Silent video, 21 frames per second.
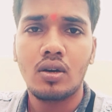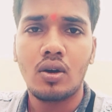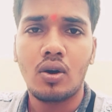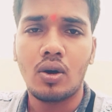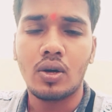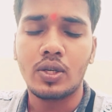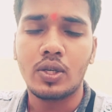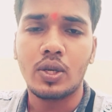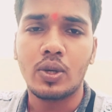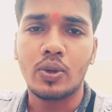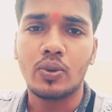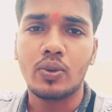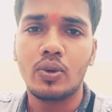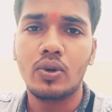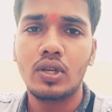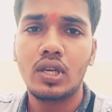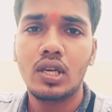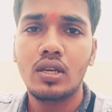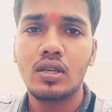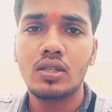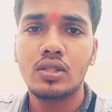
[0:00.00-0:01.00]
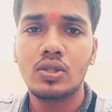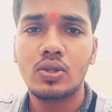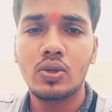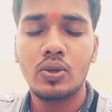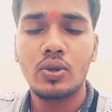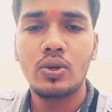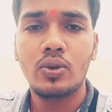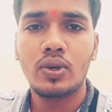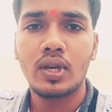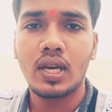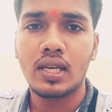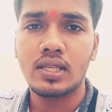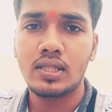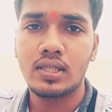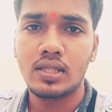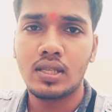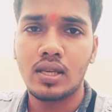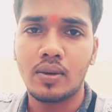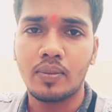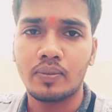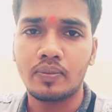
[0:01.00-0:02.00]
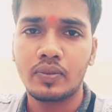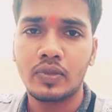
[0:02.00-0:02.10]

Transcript: on you. Okay, so you can say